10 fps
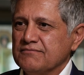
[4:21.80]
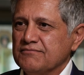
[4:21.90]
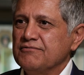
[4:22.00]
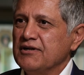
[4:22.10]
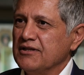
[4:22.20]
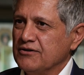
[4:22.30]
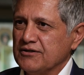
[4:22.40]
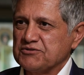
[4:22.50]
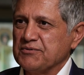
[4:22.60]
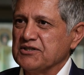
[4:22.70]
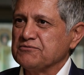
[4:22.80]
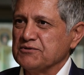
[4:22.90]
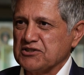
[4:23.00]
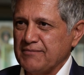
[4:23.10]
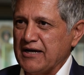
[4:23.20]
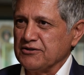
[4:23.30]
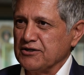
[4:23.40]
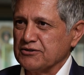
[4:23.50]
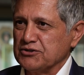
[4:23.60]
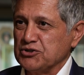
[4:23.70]
really good experience with
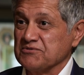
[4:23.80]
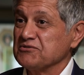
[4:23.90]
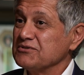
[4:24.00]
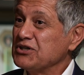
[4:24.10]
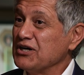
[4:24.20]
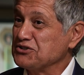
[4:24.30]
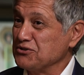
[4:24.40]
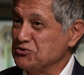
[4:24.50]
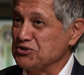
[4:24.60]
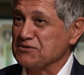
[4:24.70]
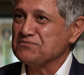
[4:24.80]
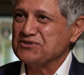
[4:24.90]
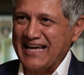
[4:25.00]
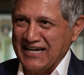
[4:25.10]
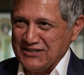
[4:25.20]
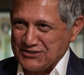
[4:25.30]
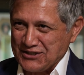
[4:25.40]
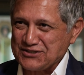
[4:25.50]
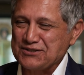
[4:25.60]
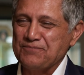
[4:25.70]
semiconductor chips, custom chips, mm-hmm.
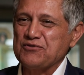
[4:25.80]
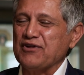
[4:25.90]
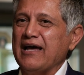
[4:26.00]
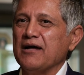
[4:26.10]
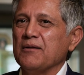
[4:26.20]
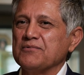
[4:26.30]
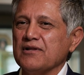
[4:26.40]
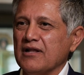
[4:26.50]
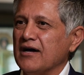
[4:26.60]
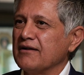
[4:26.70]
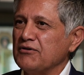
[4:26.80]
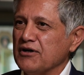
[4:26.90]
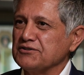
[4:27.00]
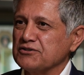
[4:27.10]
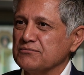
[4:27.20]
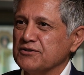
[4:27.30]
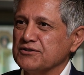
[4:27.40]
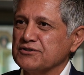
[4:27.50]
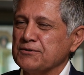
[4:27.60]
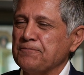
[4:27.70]
ASICs. So I helped a lot of
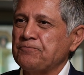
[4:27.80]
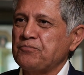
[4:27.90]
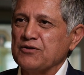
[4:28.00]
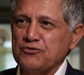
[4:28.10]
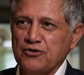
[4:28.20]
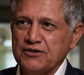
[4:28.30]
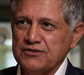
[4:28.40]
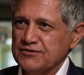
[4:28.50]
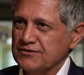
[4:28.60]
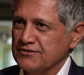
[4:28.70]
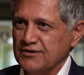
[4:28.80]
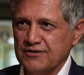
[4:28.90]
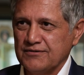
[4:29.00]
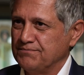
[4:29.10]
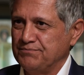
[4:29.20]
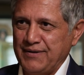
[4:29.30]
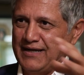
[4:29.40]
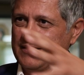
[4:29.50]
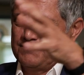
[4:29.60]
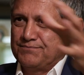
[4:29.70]
customers turn their
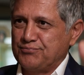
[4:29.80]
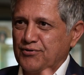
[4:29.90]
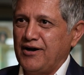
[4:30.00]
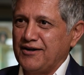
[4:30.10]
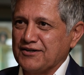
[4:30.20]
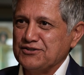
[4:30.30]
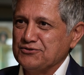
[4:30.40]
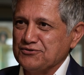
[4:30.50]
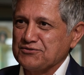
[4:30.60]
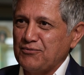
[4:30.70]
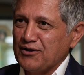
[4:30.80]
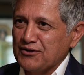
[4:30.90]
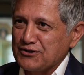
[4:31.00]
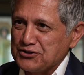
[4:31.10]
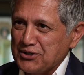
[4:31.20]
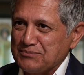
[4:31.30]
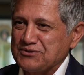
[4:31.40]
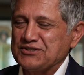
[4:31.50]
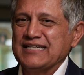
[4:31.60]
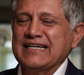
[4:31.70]
big product into small little chips.